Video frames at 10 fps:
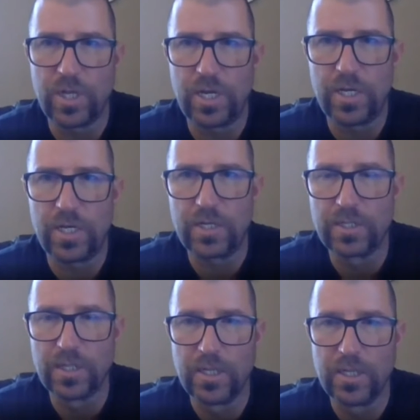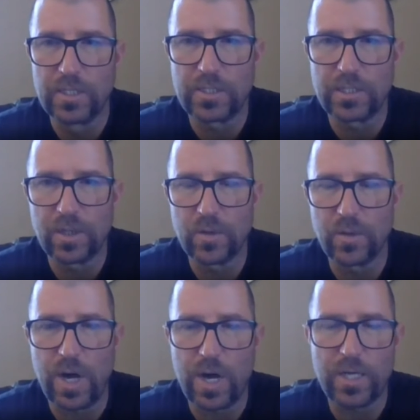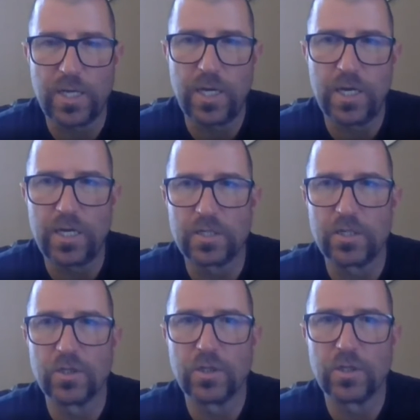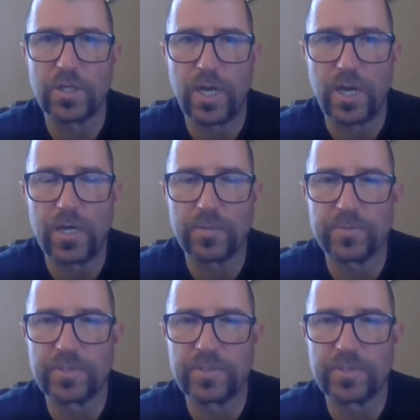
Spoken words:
And so I can look at